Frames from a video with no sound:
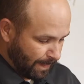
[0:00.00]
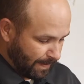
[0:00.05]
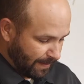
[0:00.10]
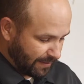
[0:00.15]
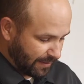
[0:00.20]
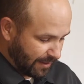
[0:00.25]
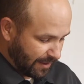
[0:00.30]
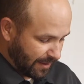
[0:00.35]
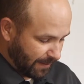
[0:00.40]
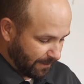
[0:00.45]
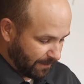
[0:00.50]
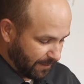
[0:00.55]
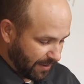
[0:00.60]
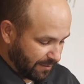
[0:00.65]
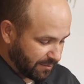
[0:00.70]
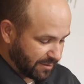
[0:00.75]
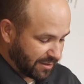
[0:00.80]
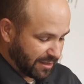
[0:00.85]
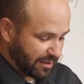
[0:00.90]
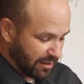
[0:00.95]

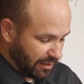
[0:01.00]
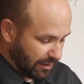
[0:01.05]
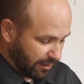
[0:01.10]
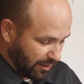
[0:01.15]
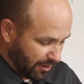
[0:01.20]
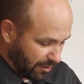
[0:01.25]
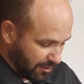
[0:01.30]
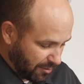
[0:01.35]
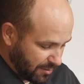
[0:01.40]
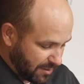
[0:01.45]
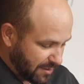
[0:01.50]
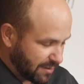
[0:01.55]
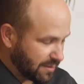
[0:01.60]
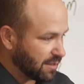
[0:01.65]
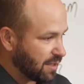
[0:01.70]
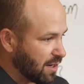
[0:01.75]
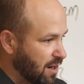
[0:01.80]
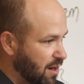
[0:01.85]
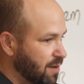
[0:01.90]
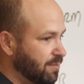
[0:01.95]
It was a closed
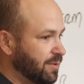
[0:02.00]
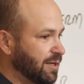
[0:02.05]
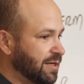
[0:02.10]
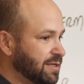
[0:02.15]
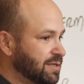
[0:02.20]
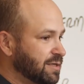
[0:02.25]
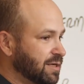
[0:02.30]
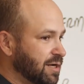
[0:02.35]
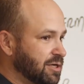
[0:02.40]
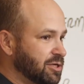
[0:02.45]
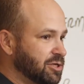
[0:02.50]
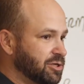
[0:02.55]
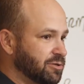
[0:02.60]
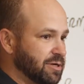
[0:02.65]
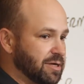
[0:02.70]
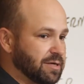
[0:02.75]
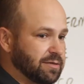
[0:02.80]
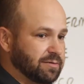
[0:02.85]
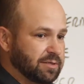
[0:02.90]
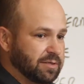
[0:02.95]
communist
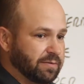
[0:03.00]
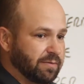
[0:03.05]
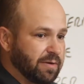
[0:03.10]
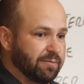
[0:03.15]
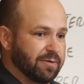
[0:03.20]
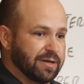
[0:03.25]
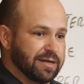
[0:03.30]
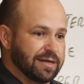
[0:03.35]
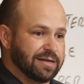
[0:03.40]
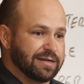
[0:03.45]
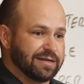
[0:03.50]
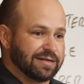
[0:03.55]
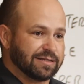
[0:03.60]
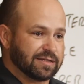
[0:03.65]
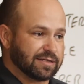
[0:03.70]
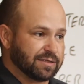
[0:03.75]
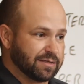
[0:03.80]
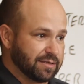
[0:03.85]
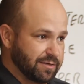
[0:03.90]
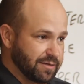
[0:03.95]
country, so we went in as
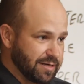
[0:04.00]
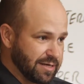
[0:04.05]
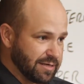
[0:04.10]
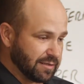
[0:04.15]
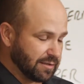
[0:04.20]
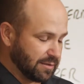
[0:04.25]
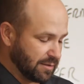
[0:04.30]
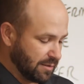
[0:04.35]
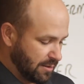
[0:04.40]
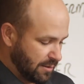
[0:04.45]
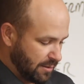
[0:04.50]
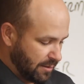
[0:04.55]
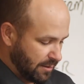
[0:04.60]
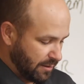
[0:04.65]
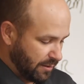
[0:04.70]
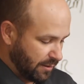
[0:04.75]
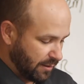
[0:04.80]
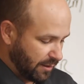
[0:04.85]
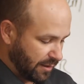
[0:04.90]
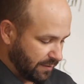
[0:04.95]
students,
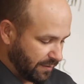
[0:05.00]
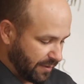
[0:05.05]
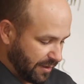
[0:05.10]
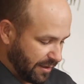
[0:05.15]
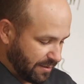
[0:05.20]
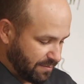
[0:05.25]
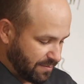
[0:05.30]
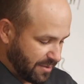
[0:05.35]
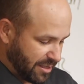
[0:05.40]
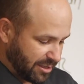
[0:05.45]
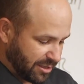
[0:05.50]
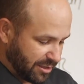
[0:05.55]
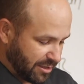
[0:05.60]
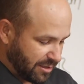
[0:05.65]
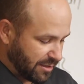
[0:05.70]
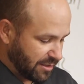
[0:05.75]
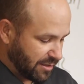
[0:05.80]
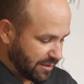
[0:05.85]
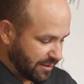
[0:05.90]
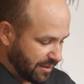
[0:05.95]
and we did
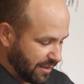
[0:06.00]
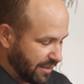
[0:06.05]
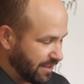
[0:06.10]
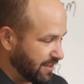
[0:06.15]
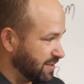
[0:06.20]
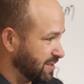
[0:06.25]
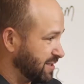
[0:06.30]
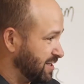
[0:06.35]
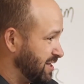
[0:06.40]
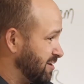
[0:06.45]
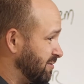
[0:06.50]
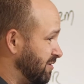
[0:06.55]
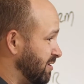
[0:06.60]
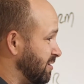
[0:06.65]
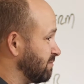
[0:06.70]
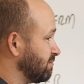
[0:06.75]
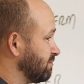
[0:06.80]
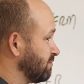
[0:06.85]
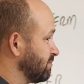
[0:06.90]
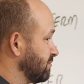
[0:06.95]
missions in
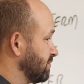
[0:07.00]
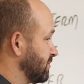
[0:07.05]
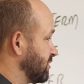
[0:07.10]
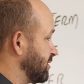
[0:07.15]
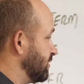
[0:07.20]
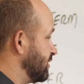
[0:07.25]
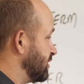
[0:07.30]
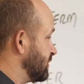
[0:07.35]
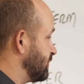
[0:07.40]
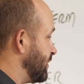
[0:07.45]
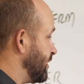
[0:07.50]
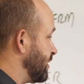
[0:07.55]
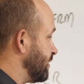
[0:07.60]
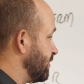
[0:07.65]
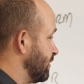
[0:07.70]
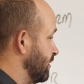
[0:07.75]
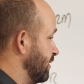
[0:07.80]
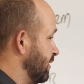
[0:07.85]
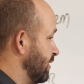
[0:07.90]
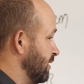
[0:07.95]
secret, so to speak.
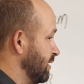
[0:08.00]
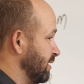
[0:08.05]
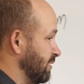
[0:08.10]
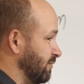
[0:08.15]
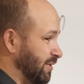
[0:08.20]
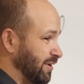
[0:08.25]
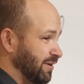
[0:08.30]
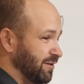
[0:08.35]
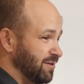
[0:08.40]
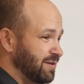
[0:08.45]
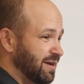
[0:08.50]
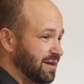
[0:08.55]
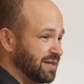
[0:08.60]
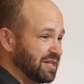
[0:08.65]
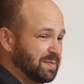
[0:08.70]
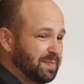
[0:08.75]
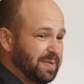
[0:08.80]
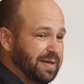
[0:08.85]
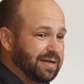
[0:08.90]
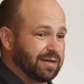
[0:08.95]
We learned how to
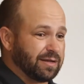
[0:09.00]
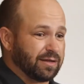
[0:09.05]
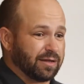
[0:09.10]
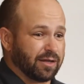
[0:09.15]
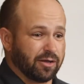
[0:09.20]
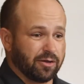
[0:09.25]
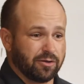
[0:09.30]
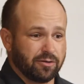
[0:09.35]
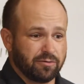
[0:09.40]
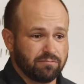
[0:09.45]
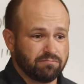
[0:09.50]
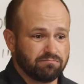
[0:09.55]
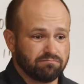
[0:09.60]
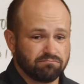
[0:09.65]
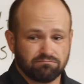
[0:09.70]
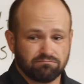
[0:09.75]
speak in code